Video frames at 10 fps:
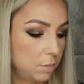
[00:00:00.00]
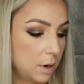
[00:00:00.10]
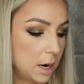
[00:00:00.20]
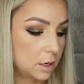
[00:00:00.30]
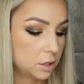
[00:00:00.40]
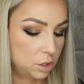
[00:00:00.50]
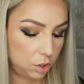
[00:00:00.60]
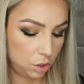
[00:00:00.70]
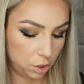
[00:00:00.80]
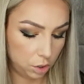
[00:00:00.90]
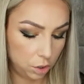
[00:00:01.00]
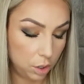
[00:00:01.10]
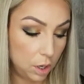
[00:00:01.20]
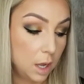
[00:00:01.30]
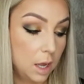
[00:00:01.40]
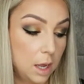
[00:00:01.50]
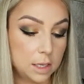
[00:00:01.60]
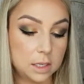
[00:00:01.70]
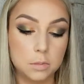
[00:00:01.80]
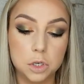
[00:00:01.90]
compared to a
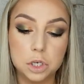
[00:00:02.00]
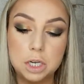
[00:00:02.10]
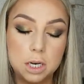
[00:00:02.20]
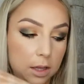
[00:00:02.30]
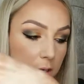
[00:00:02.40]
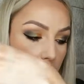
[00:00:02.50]
similar shade in the